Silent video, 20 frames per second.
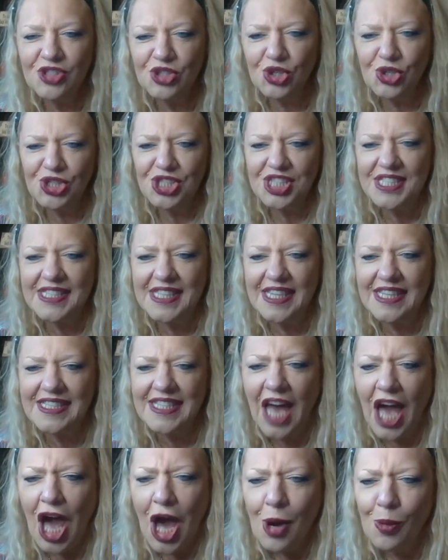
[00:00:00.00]
Georgie
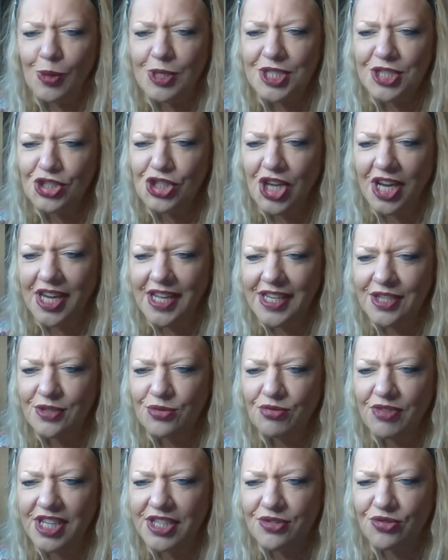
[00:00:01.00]
says, what's the
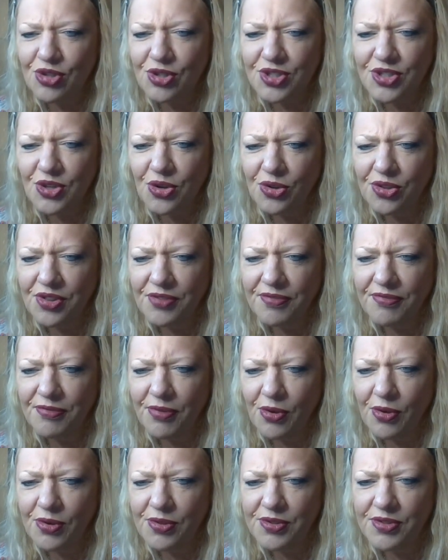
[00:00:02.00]
Chinese restaurants called the
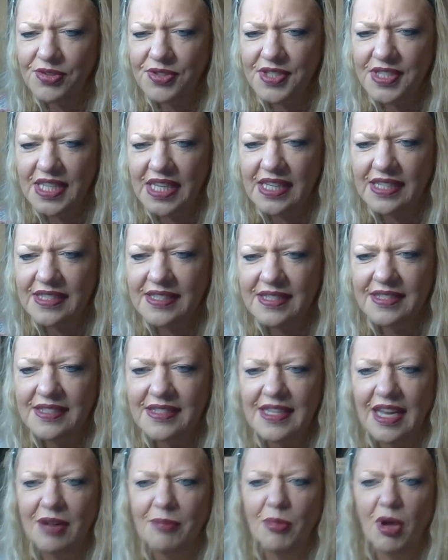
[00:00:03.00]
Four
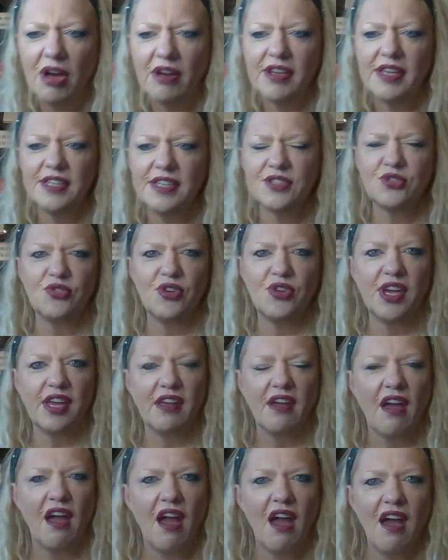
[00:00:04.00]
Seasons down Market
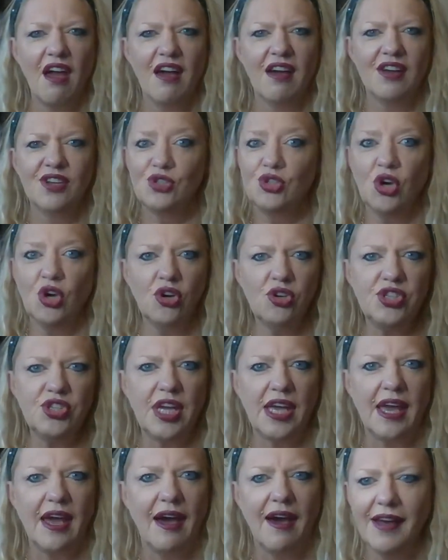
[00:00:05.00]
Street?
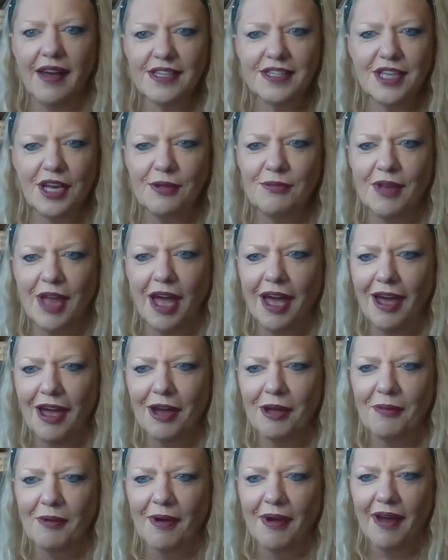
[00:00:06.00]
Georgie, I don't
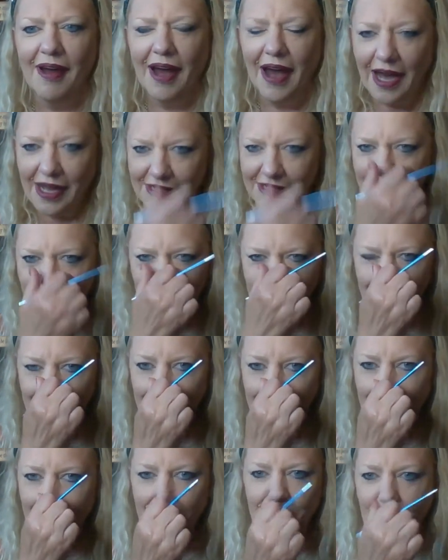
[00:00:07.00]
know. I don't
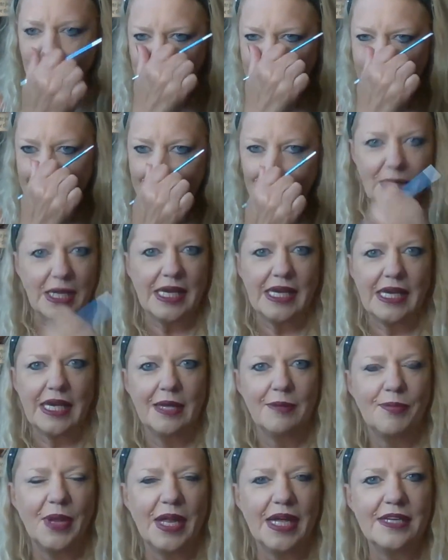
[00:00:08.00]
even know where this
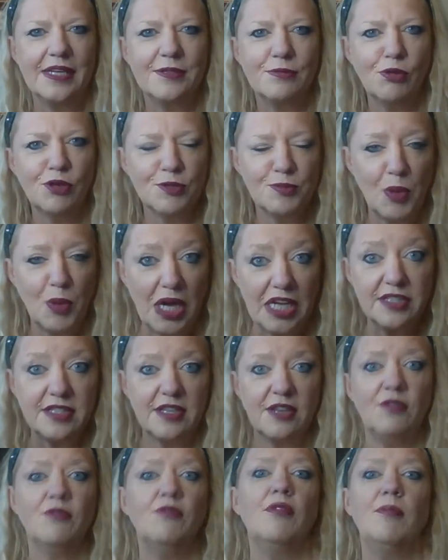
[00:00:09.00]
blinking place was, but I
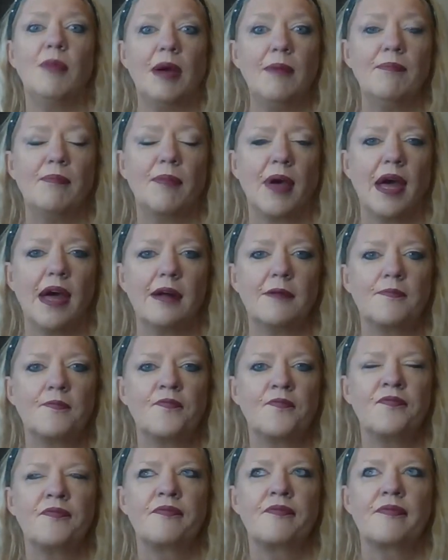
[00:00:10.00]
do remember
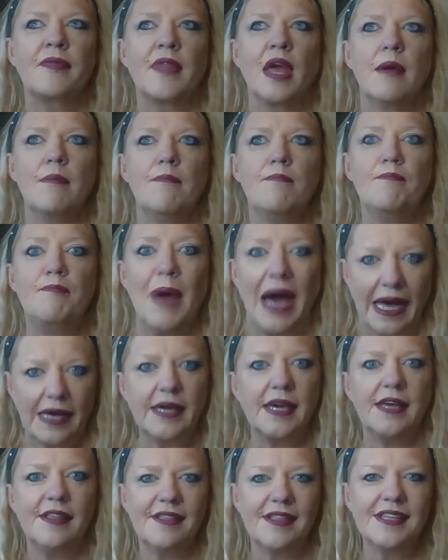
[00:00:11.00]

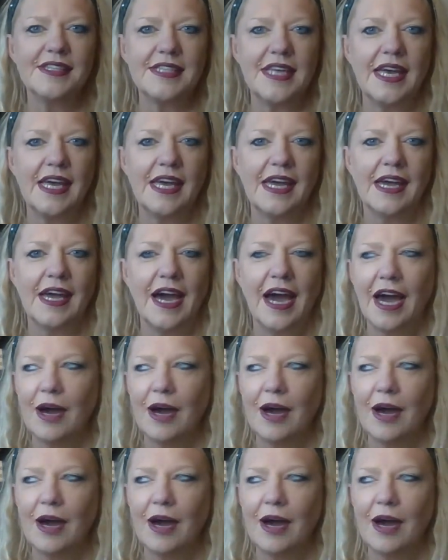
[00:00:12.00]
back in the day,